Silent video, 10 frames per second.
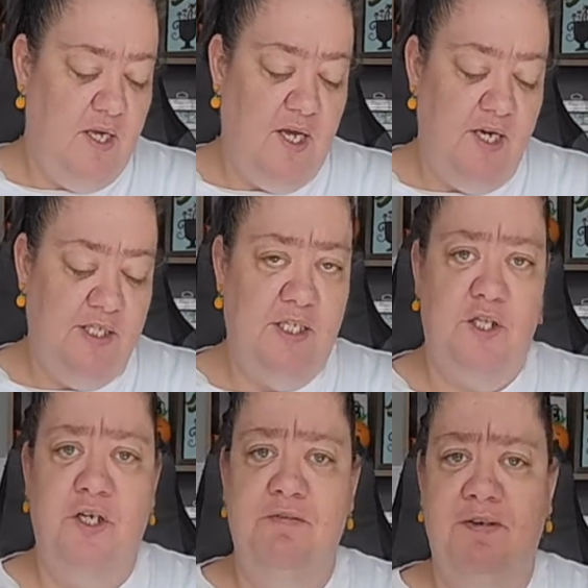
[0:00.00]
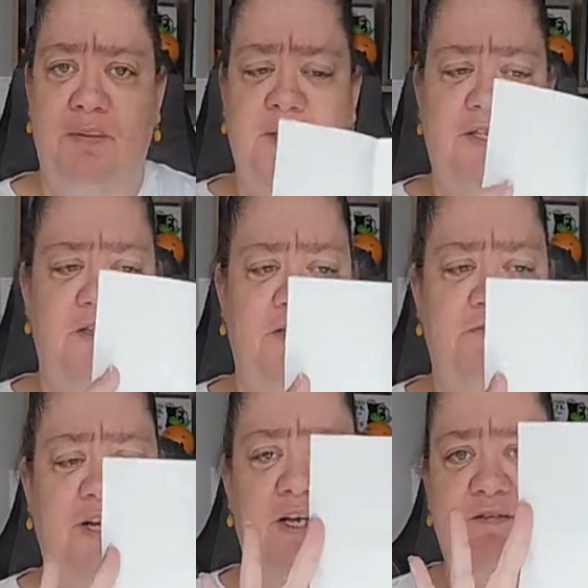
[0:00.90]
And it's a 35 by
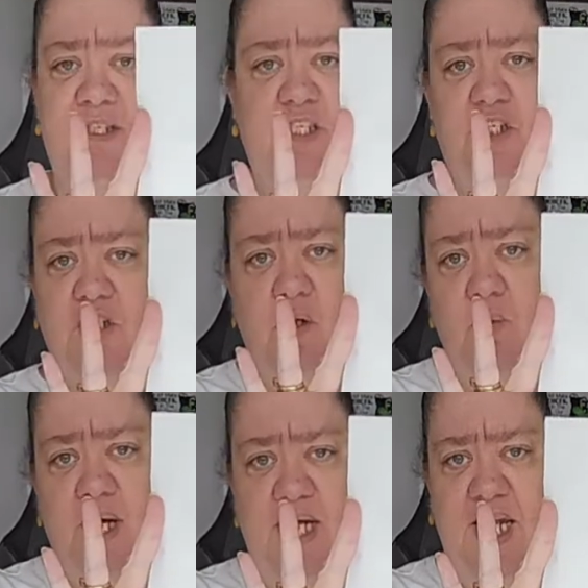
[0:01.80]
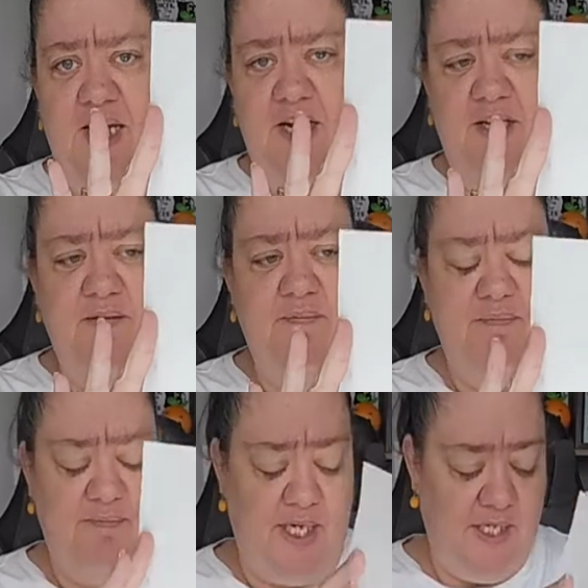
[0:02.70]
35. It's just on white Aida.
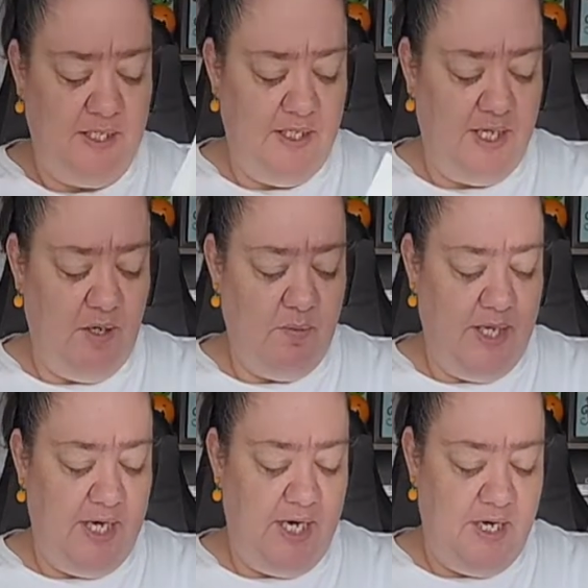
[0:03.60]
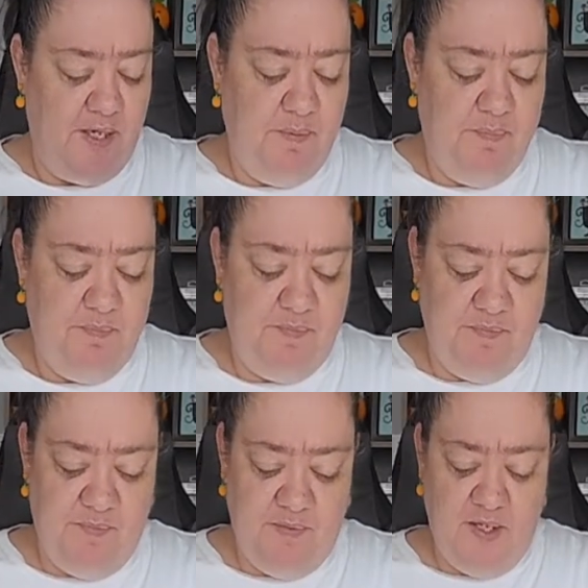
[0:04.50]
18 count white Aida.
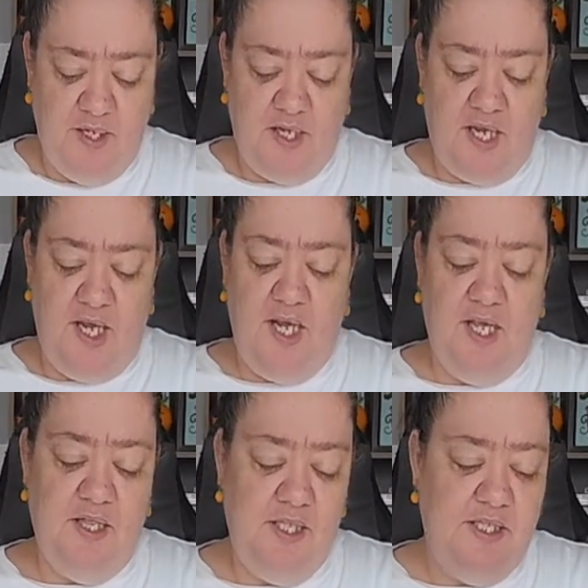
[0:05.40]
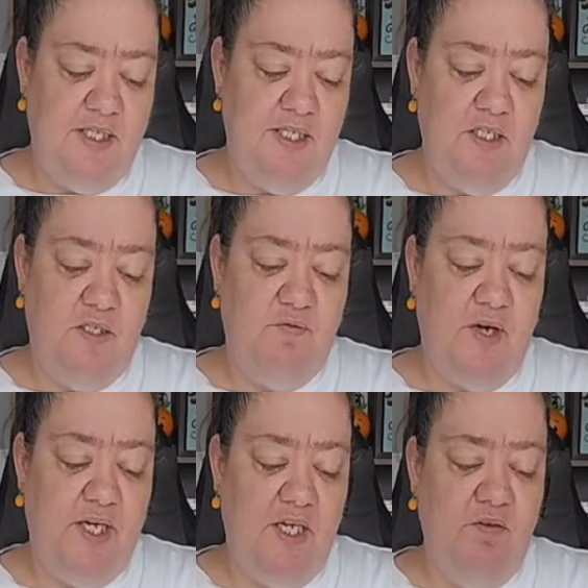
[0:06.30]
And this is
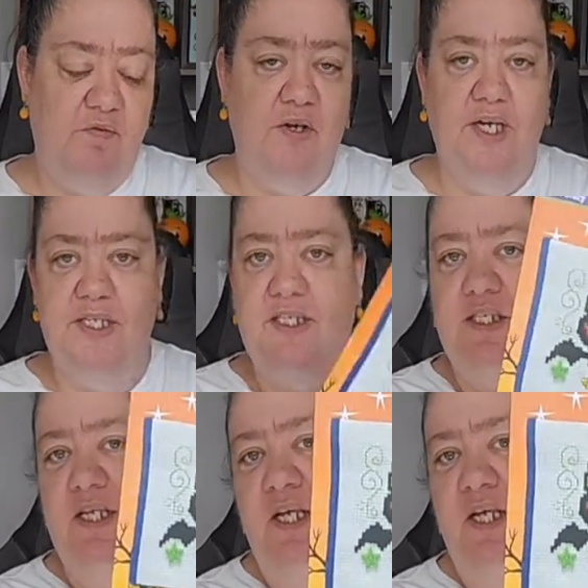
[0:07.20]
Frankie and Friends